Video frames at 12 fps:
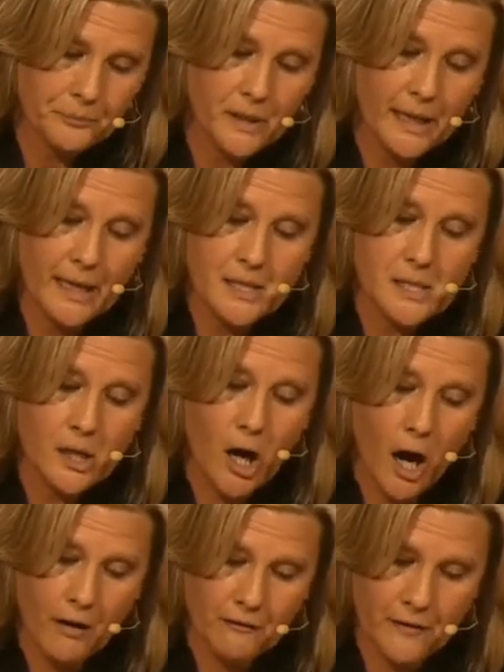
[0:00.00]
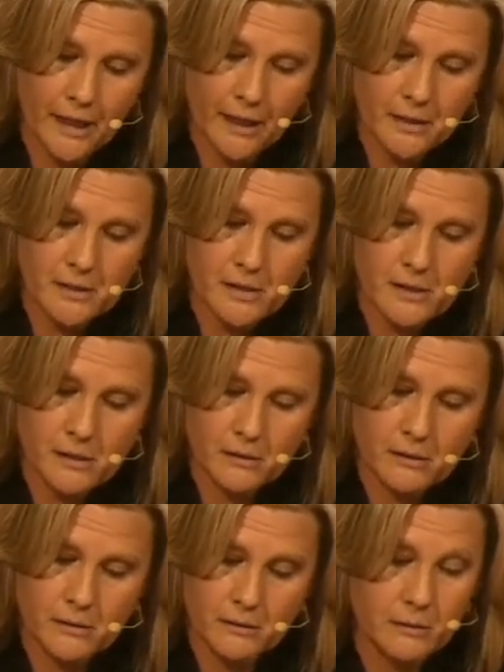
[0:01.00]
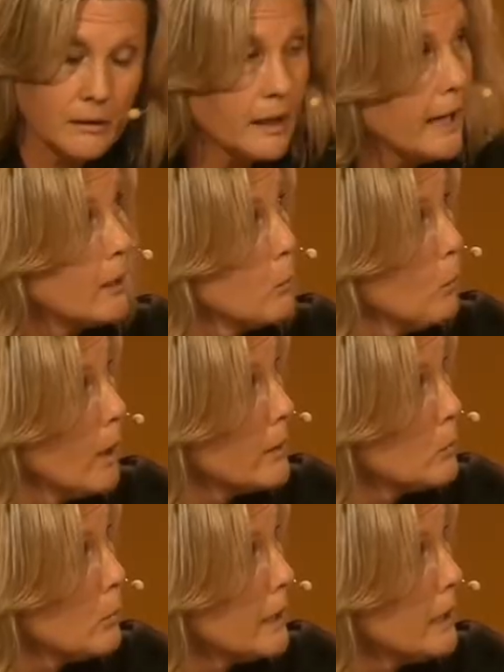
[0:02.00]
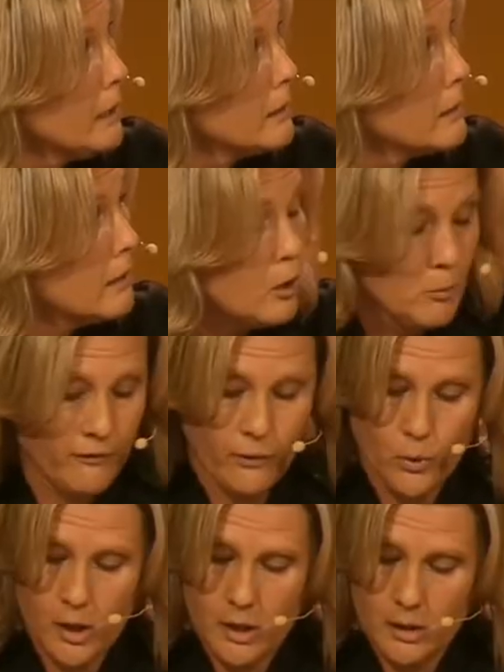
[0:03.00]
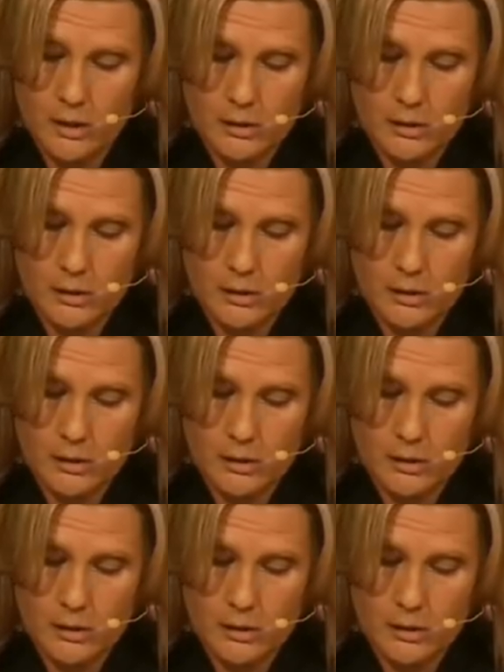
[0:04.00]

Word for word: is confidence in what we hope for